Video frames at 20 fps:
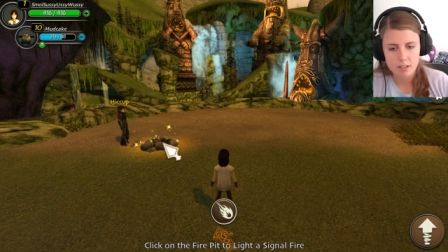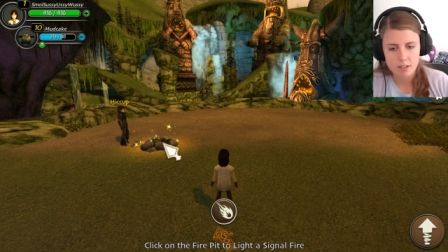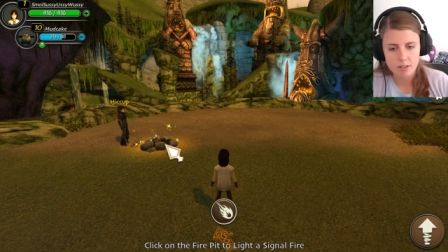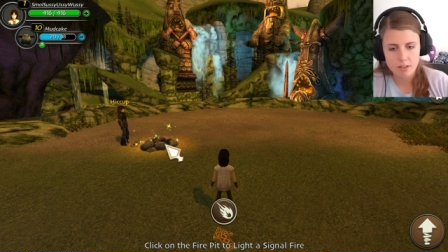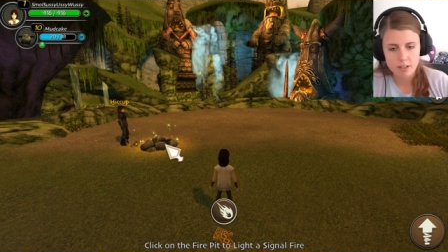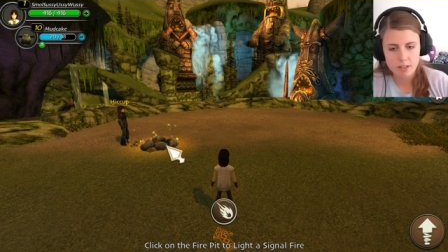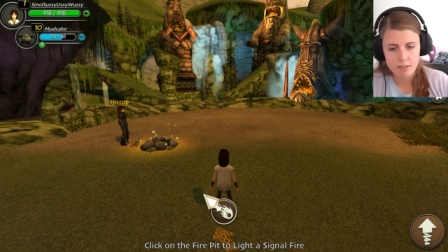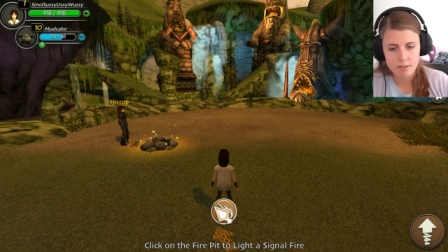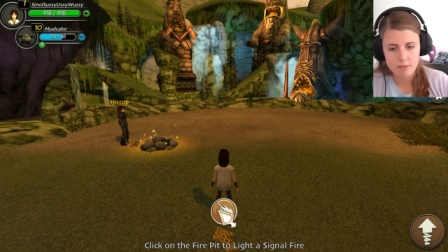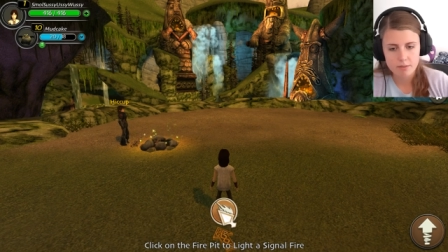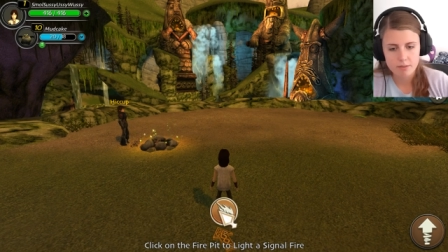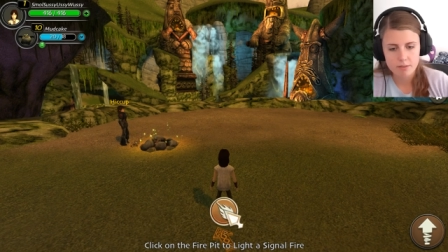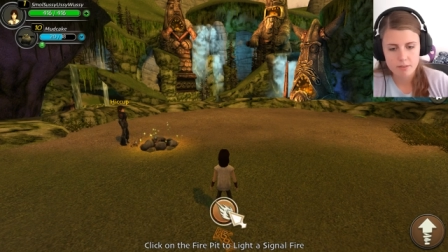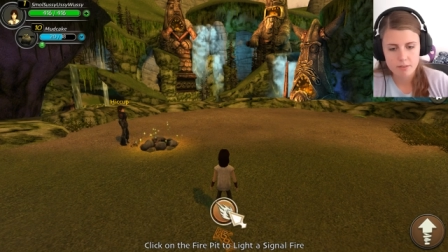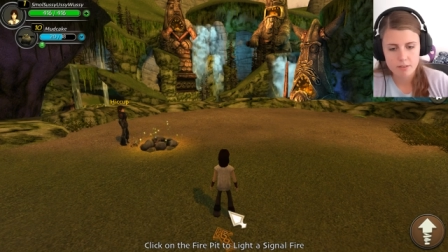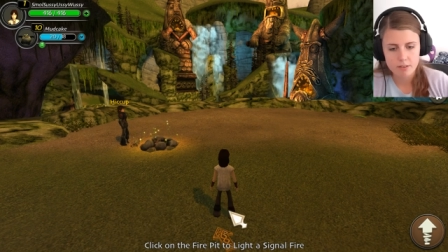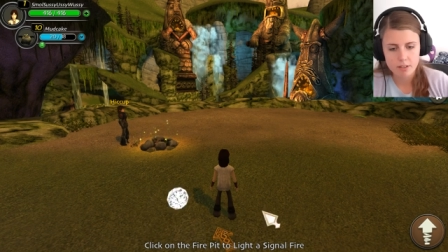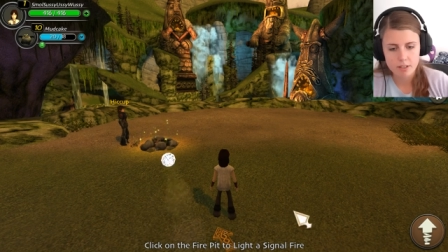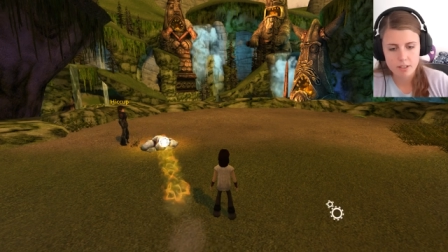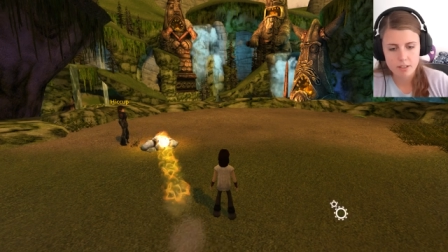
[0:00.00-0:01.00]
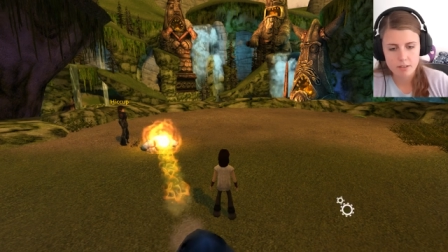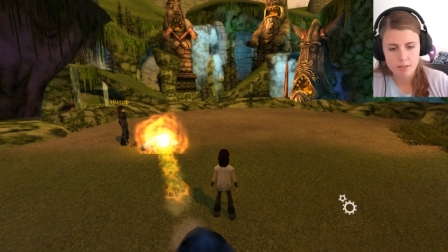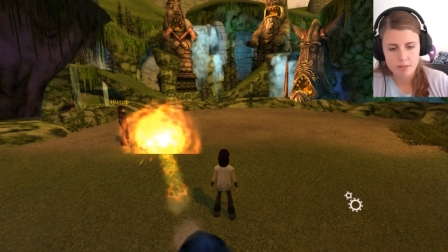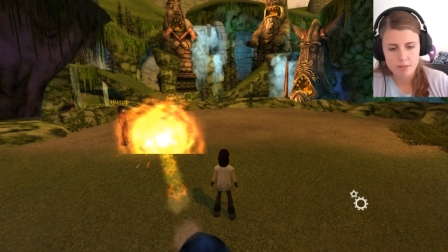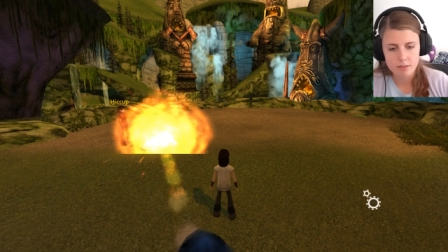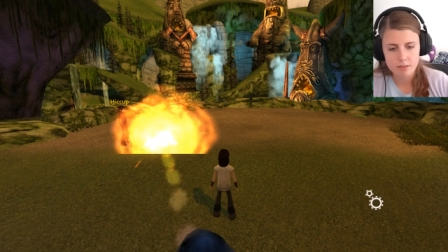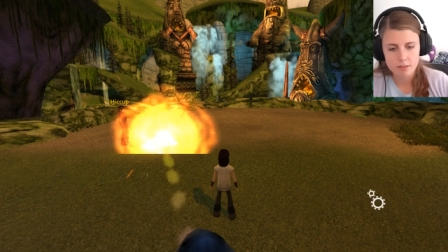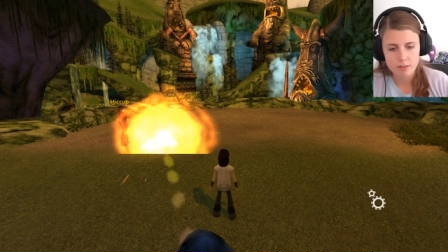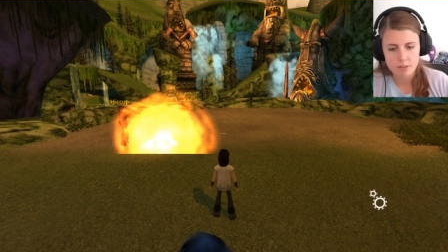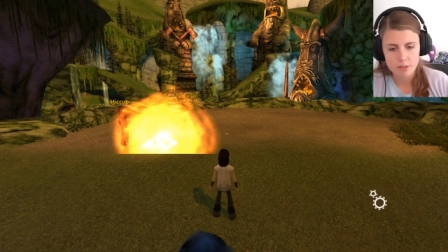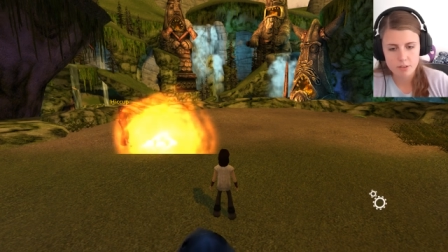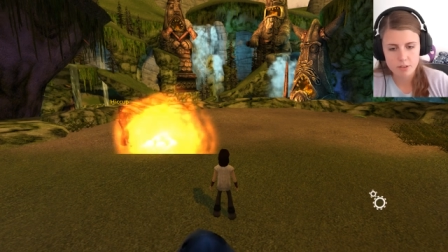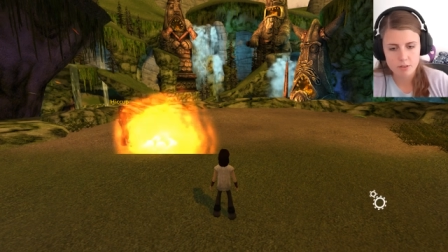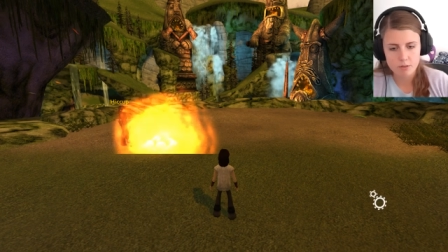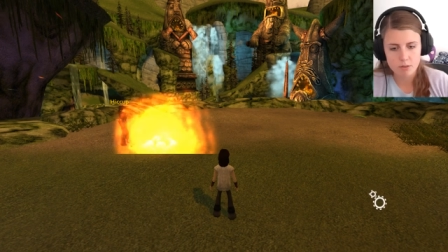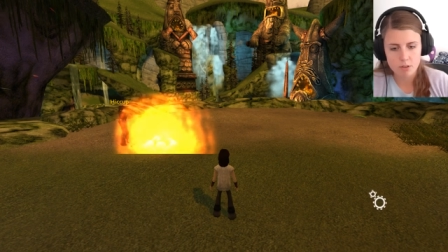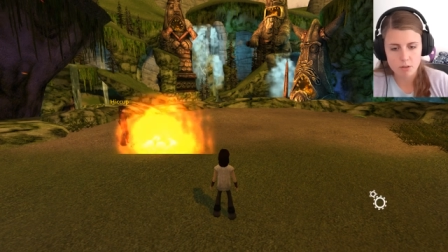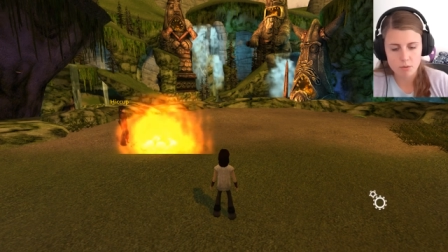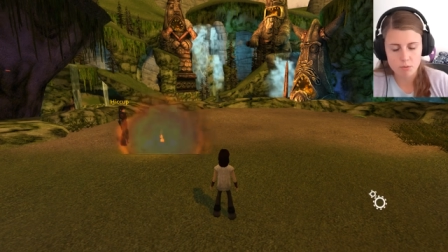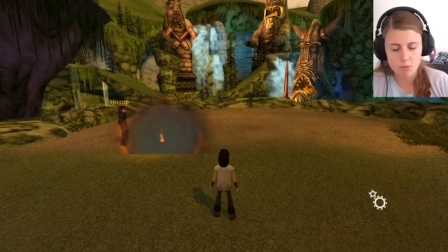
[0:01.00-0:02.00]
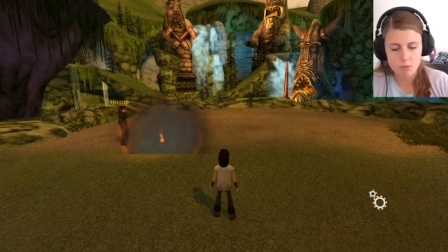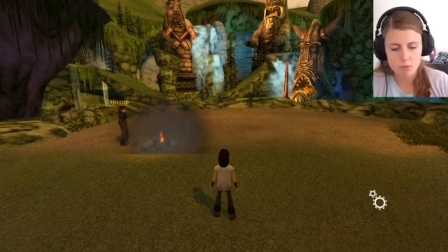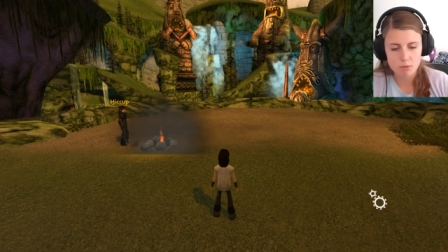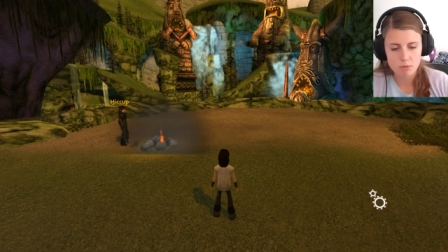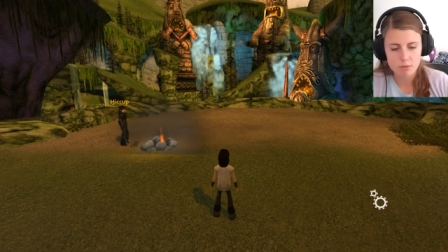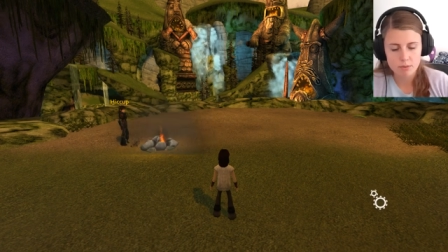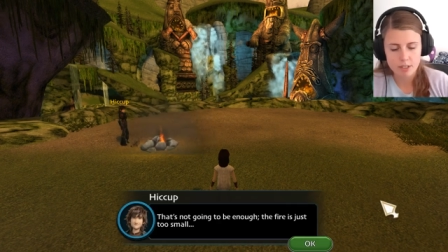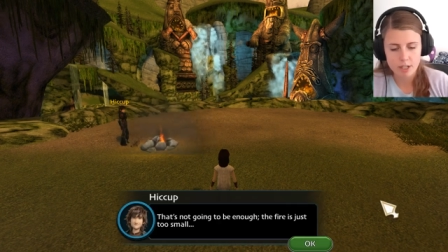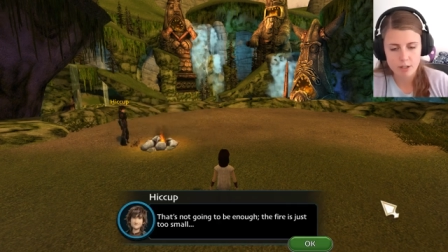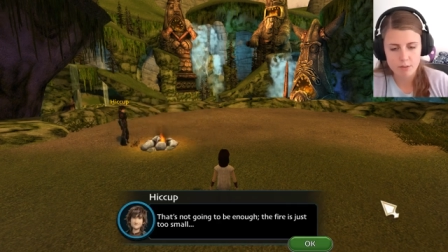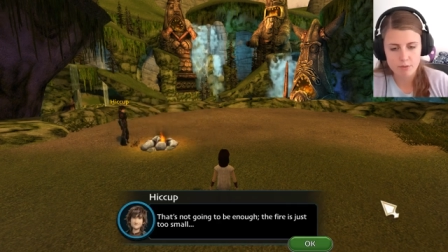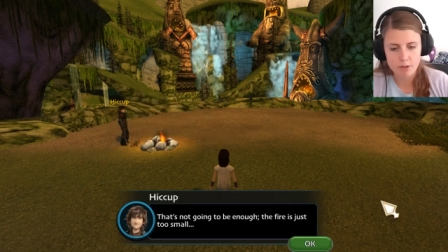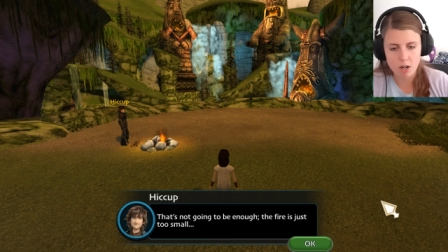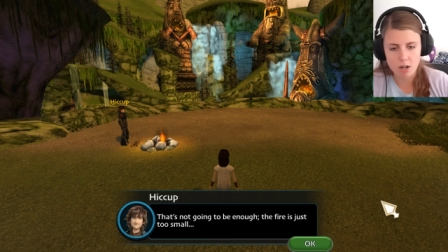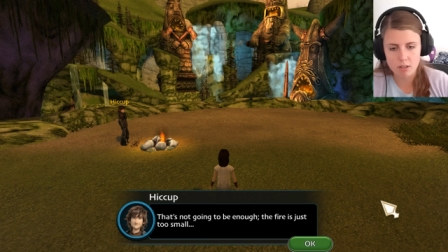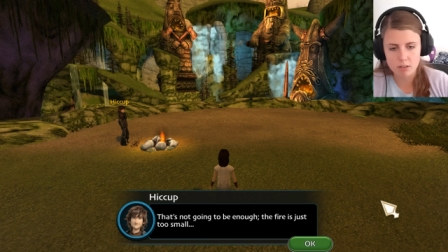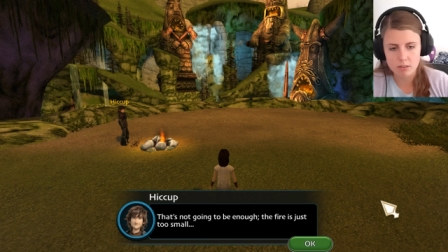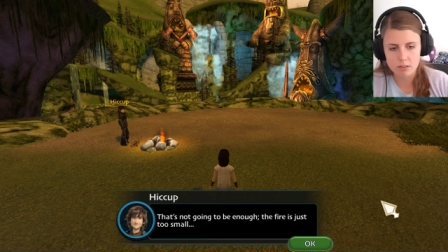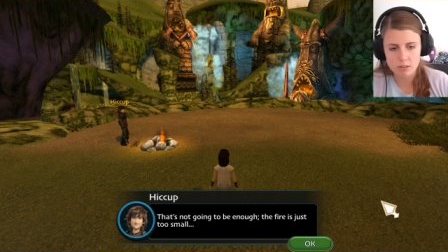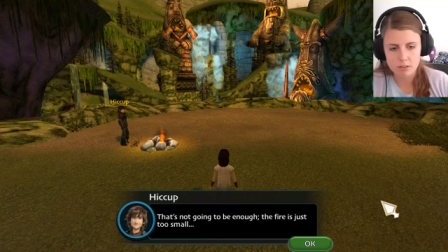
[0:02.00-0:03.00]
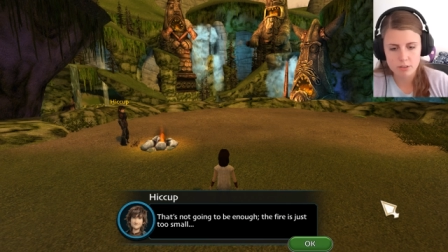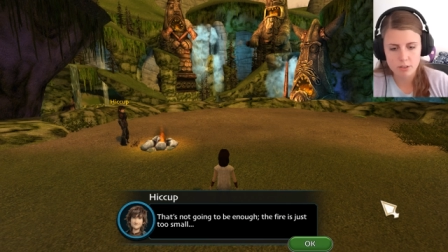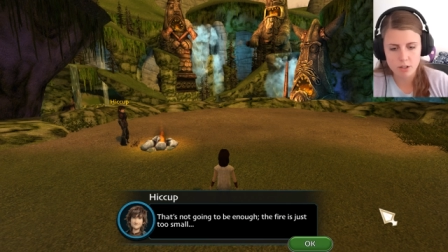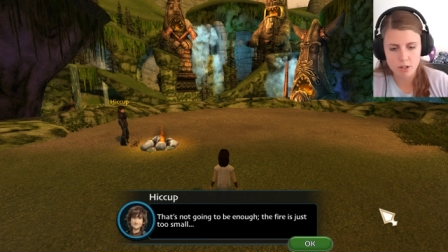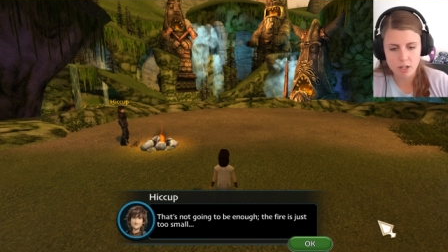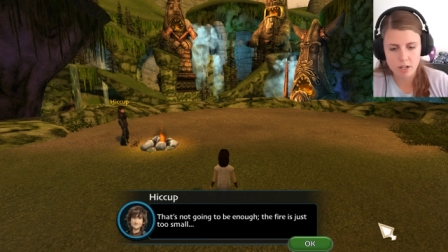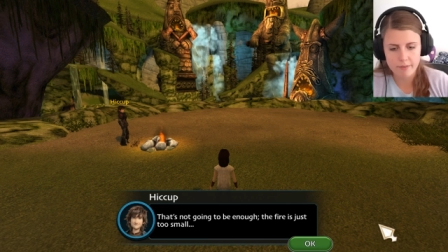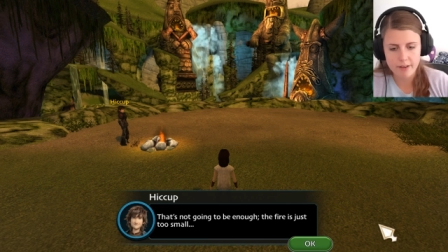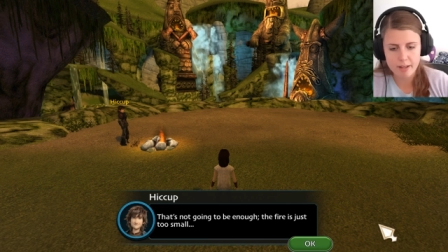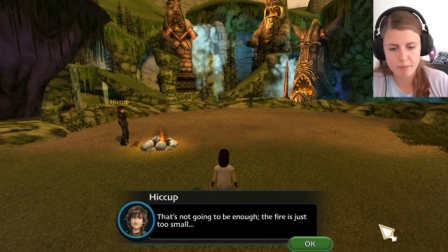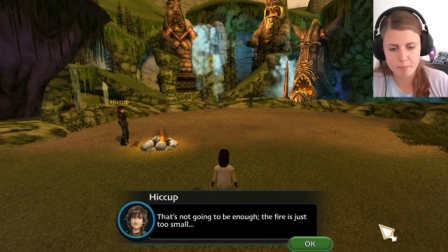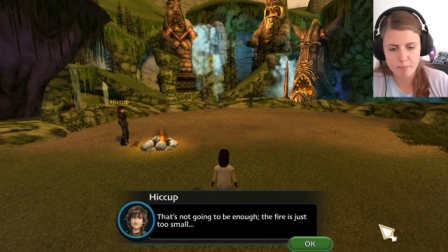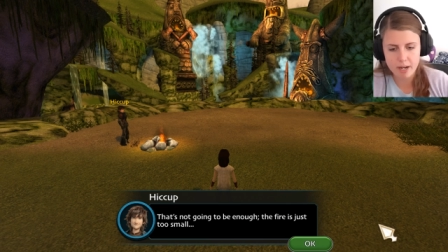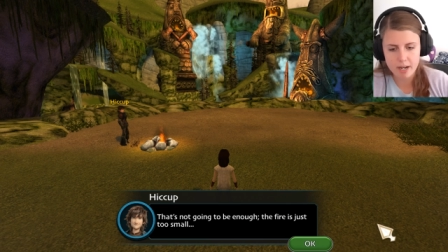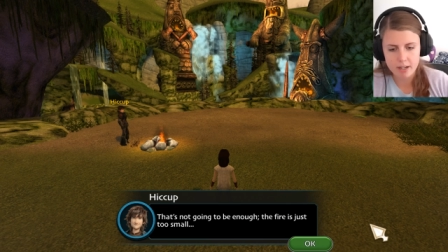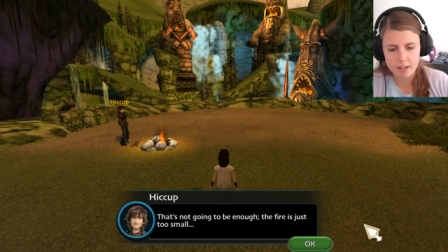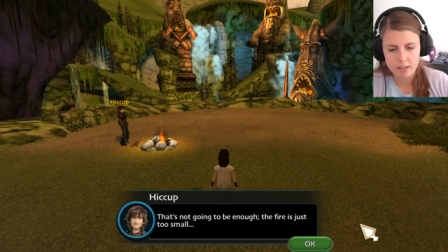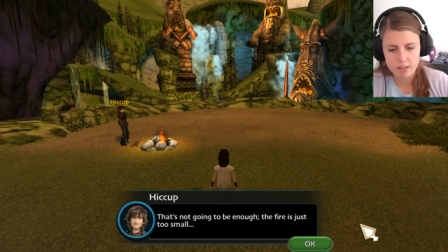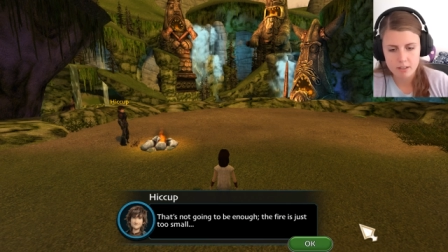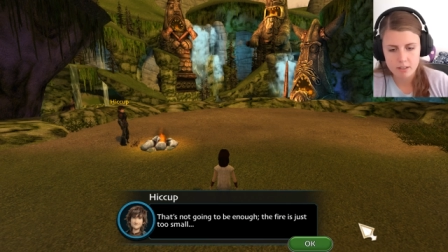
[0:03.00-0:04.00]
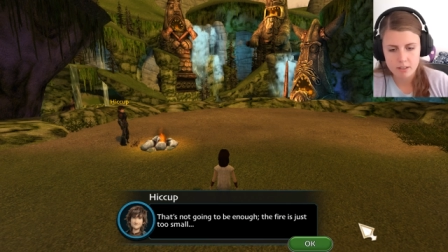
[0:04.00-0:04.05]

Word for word: Okay. Okay. Sure. Whoa. Careful. You could have hit me.